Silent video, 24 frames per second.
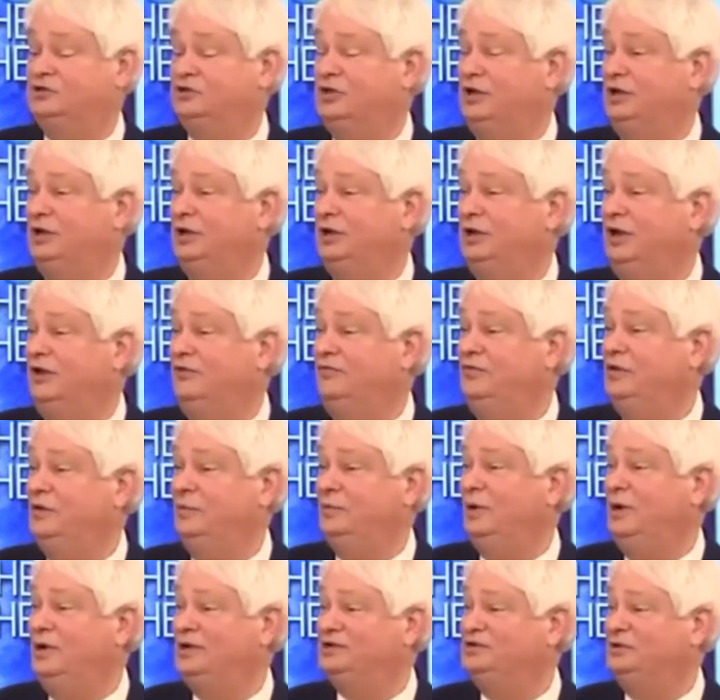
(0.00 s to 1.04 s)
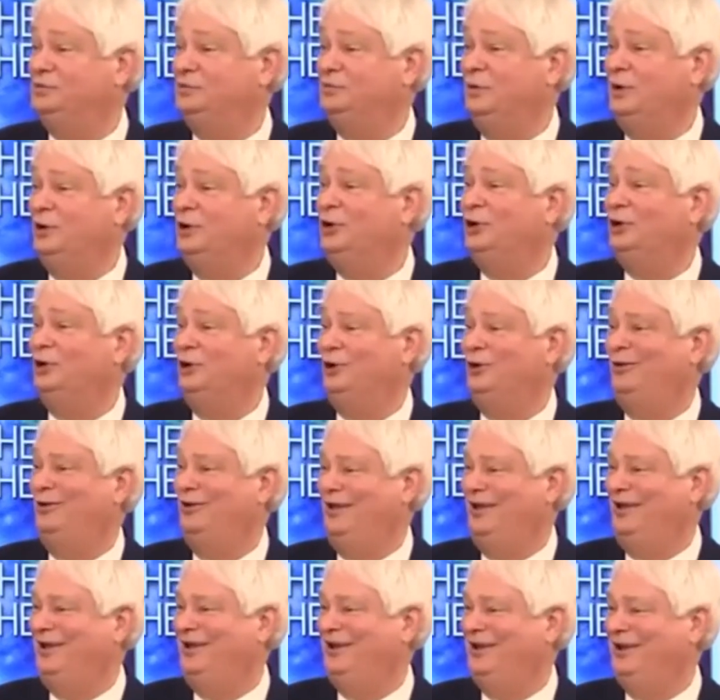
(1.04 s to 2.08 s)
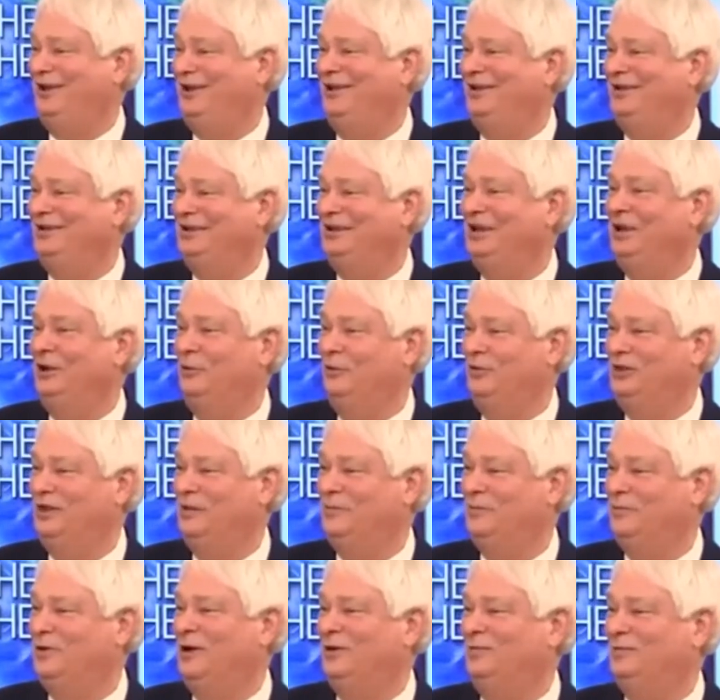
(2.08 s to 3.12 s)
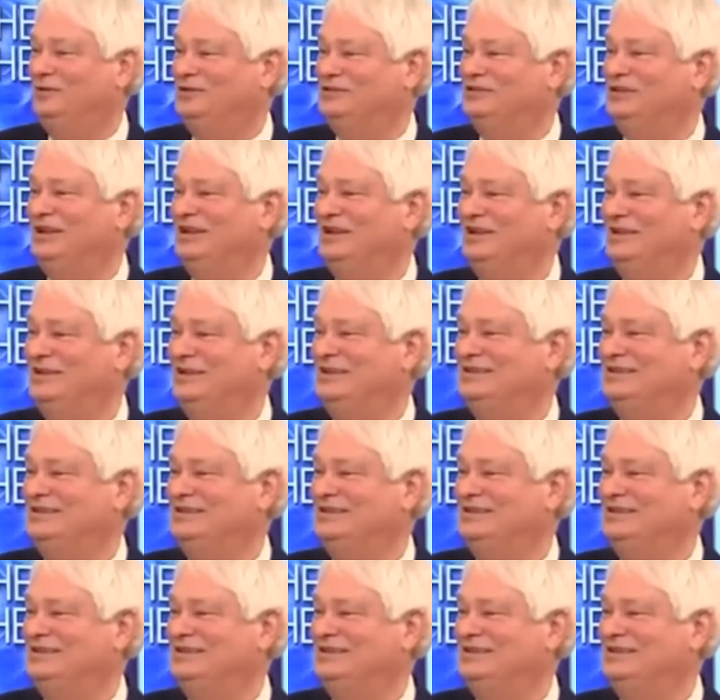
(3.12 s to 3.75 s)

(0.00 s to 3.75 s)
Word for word: interestingly enough, the Apostle Paul dealt with that problem in